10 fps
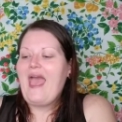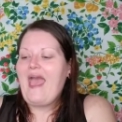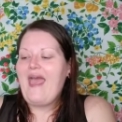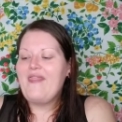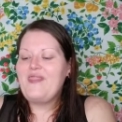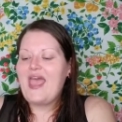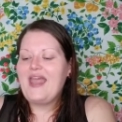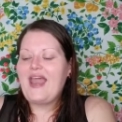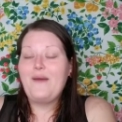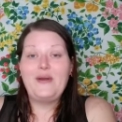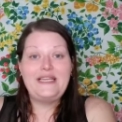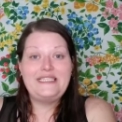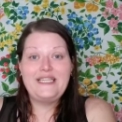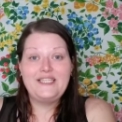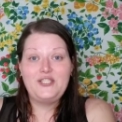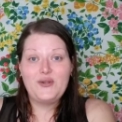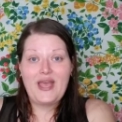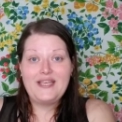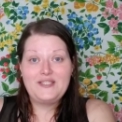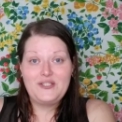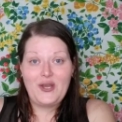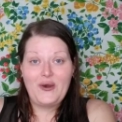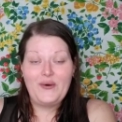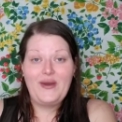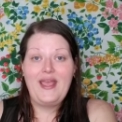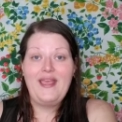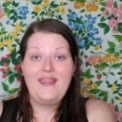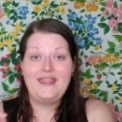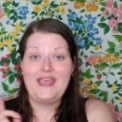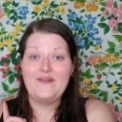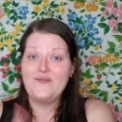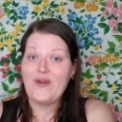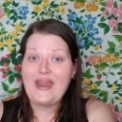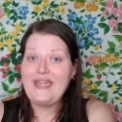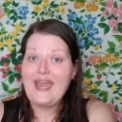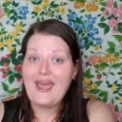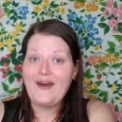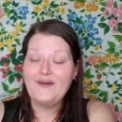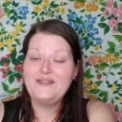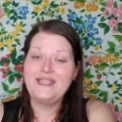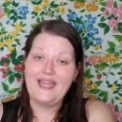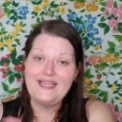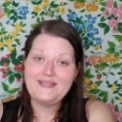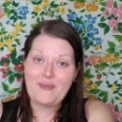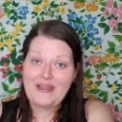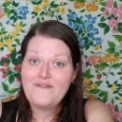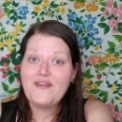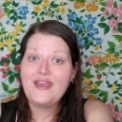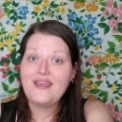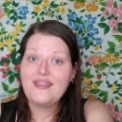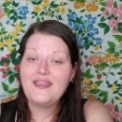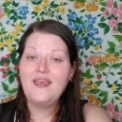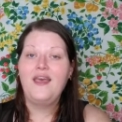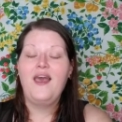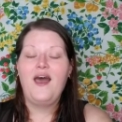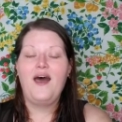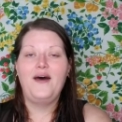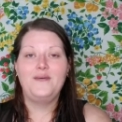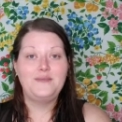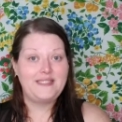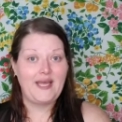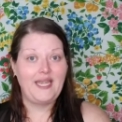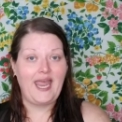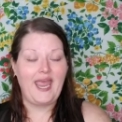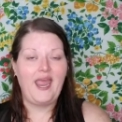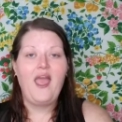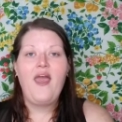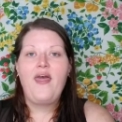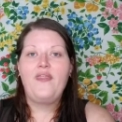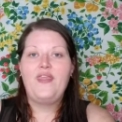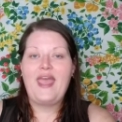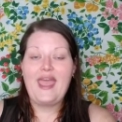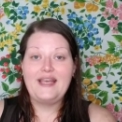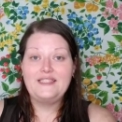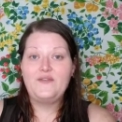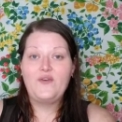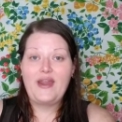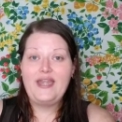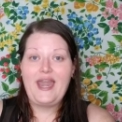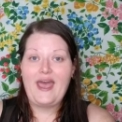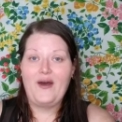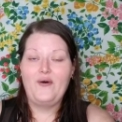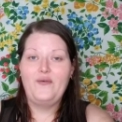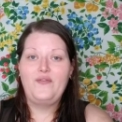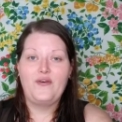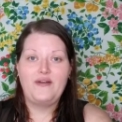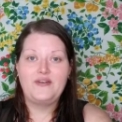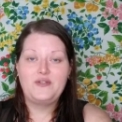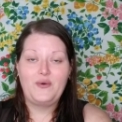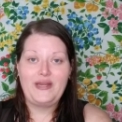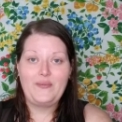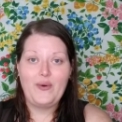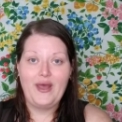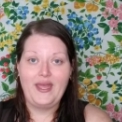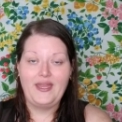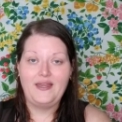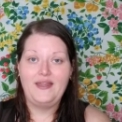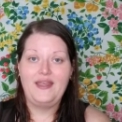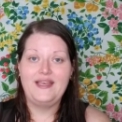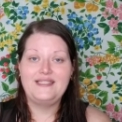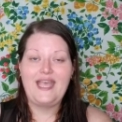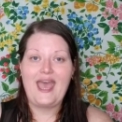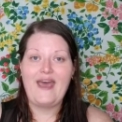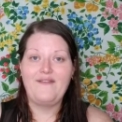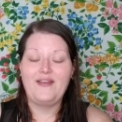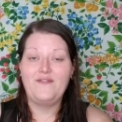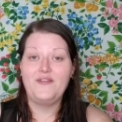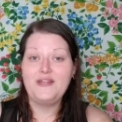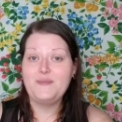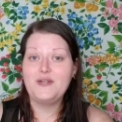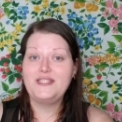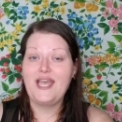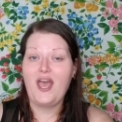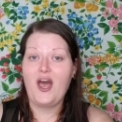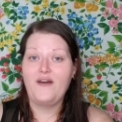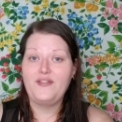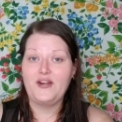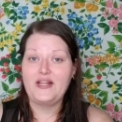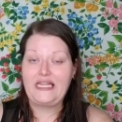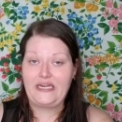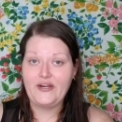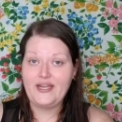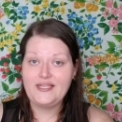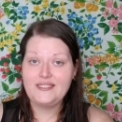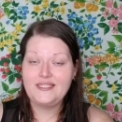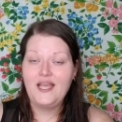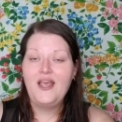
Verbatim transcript: And then I wanted to let you guys know that right now, today is May 5th, um, Sunday, that as of right now, Forever 21 is having 50% off their clearance